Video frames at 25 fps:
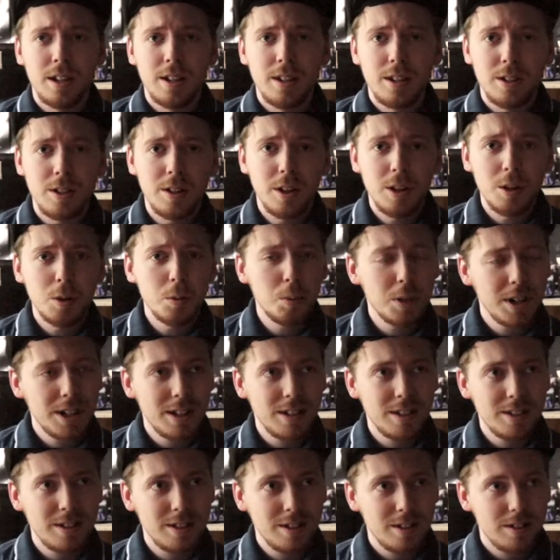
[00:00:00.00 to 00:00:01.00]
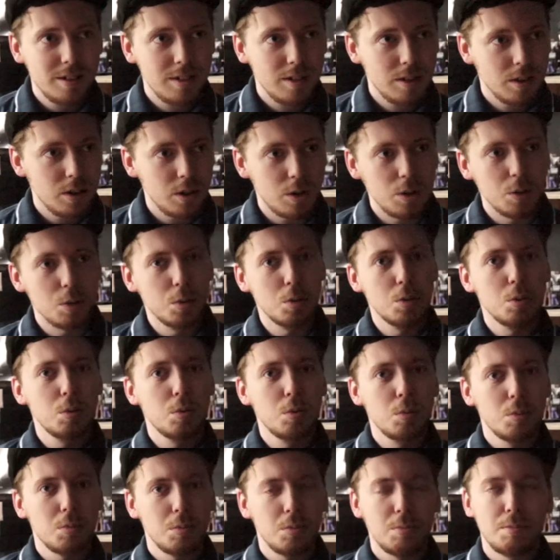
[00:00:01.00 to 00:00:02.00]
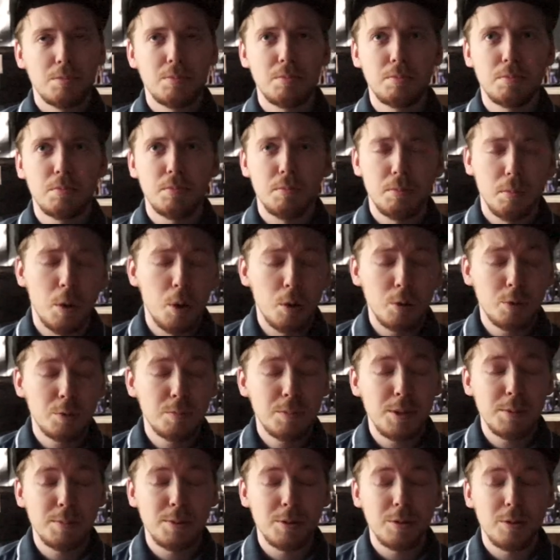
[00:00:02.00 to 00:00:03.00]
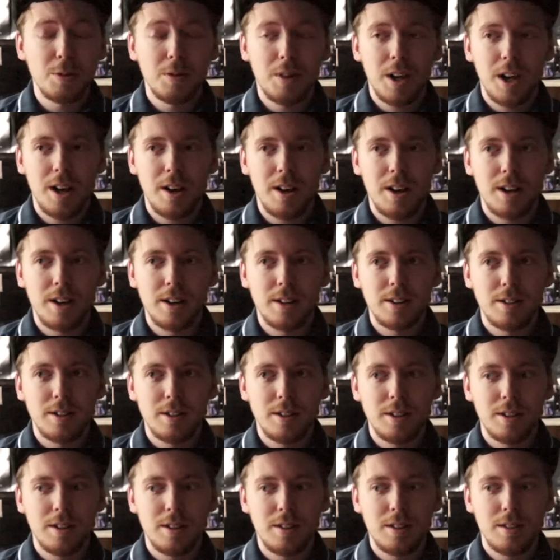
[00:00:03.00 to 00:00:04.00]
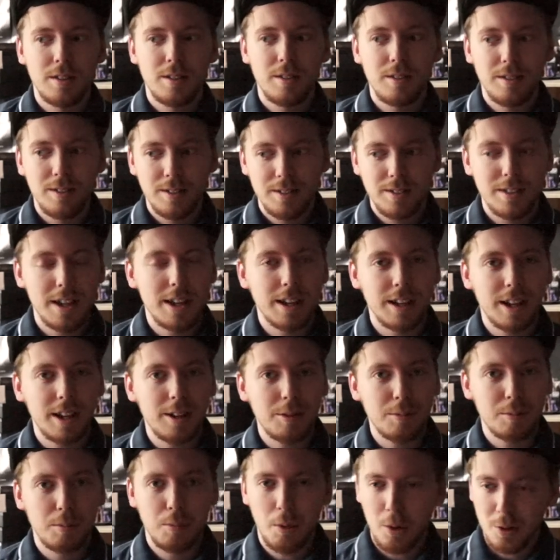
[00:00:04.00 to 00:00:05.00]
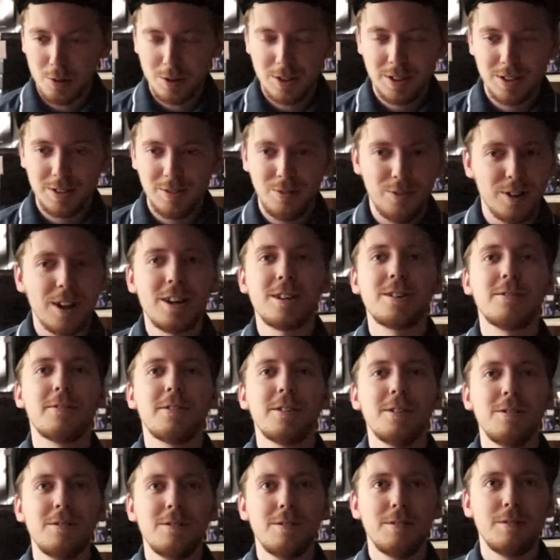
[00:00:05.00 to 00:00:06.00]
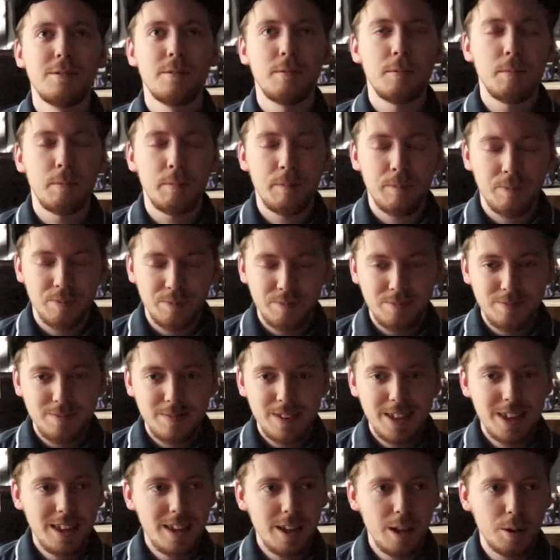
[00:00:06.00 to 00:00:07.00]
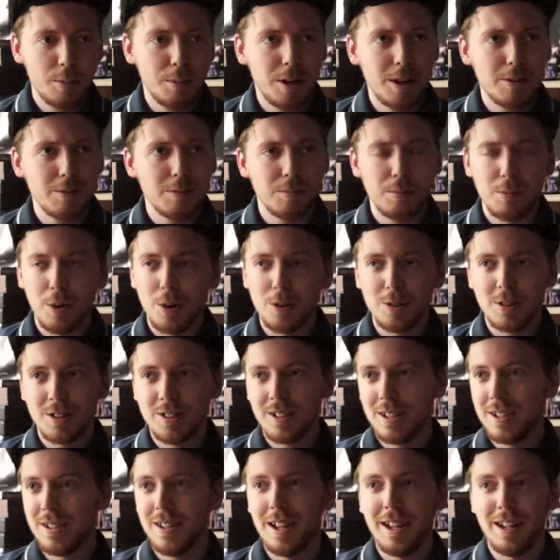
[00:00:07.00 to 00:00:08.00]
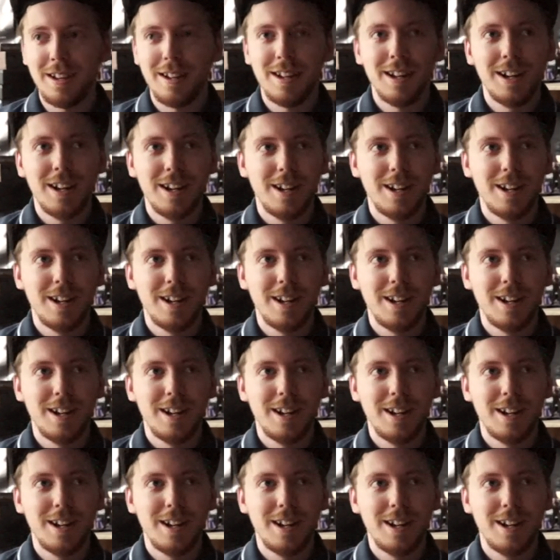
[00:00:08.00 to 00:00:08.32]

You know when you, most people are thinking most philosophical, about most of uh, the